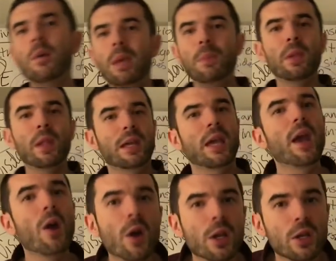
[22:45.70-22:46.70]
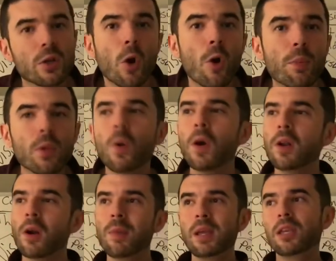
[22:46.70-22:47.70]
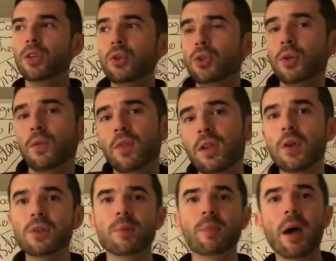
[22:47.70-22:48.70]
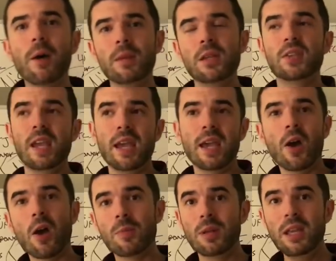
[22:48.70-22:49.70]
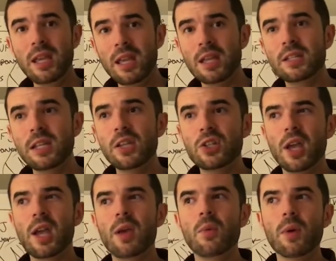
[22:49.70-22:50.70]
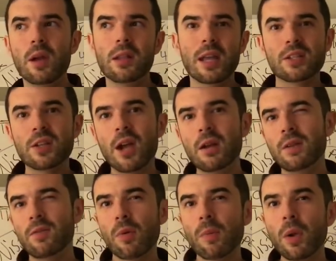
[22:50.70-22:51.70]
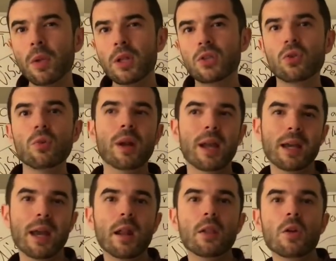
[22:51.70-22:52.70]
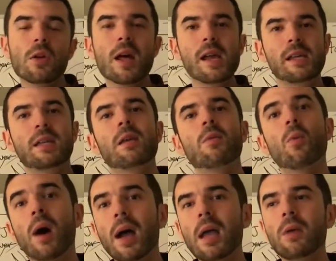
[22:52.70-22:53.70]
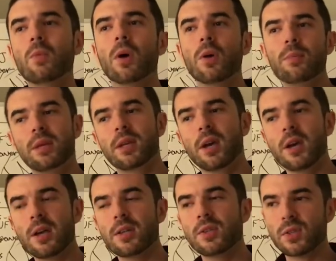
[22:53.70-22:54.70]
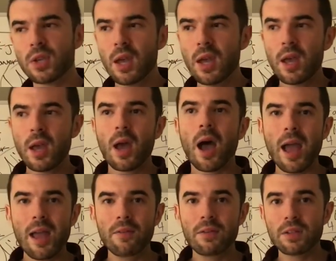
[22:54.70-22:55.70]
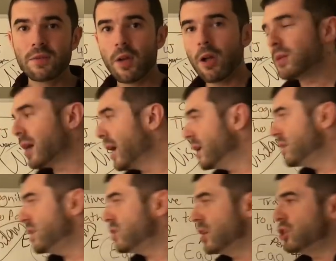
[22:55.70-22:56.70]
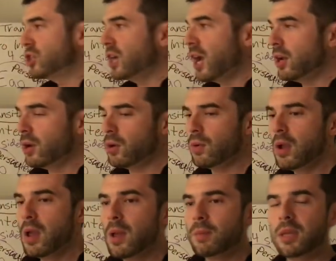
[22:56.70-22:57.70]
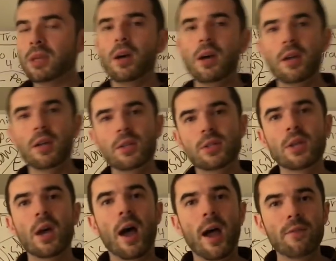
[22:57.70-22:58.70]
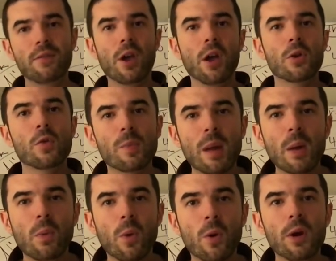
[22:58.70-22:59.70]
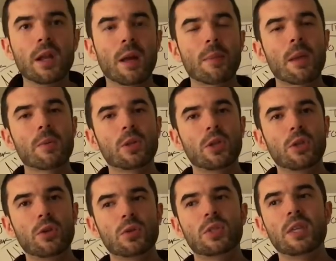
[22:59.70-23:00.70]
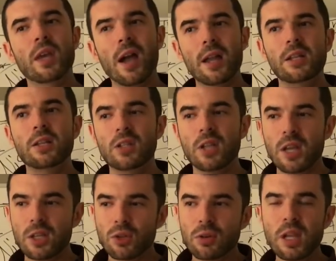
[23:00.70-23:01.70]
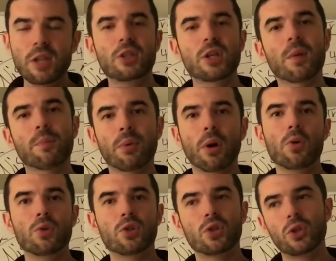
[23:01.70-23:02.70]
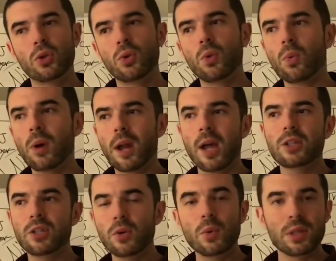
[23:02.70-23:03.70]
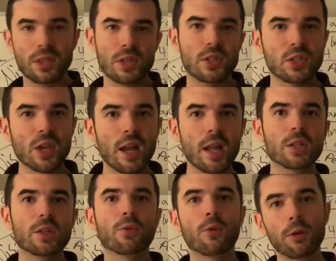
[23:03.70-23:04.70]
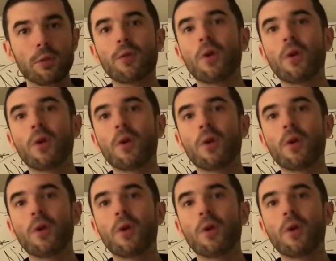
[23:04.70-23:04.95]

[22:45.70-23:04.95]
People like Eric and Opaloid are making YouTube videos about me saying how I'm an ENTJ when that's not even remotely true, but I kind of look like it. Why? Well, because I have a developed INTJ shadow because I've gotten over my worry and I'm able to use the INTJ's strategic approach to what I do with this science for you